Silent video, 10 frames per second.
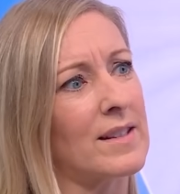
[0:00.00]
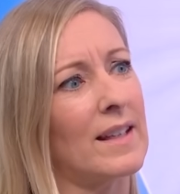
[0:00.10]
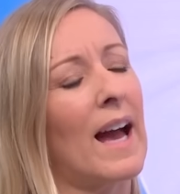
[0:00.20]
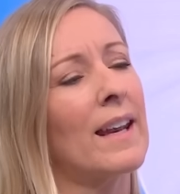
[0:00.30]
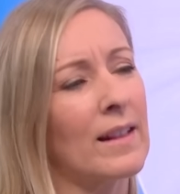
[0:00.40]

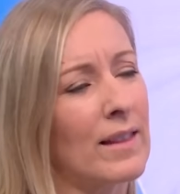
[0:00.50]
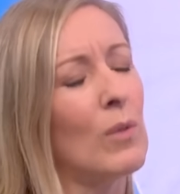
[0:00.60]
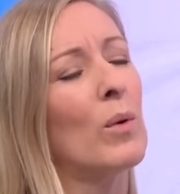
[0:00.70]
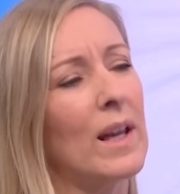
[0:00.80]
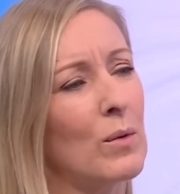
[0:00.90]
And I
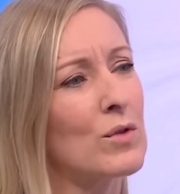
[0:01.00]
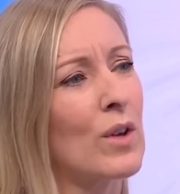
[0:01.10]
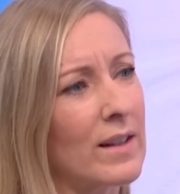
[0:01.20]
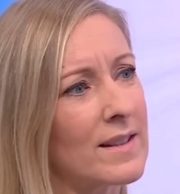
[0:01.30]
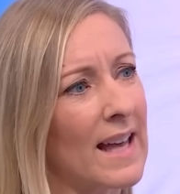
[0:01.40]
think what he was
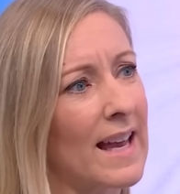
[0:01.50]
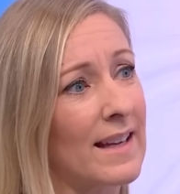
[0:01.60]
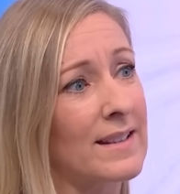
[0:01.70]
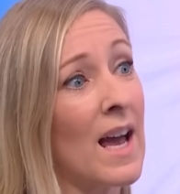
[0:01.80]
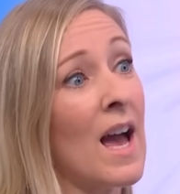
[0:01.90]
trying to say is,